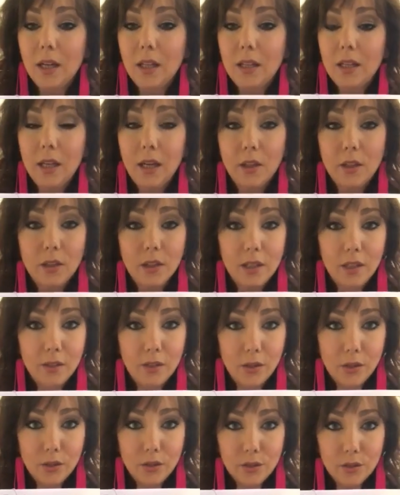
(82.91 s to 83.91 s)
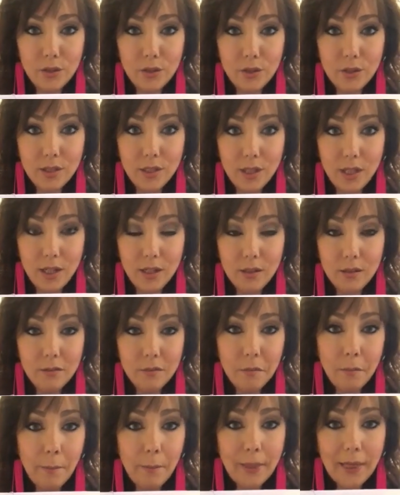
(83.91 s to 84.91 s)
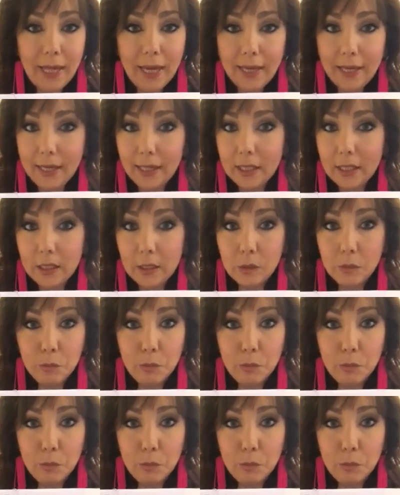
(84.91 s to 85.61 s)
The other characters in the scene, black,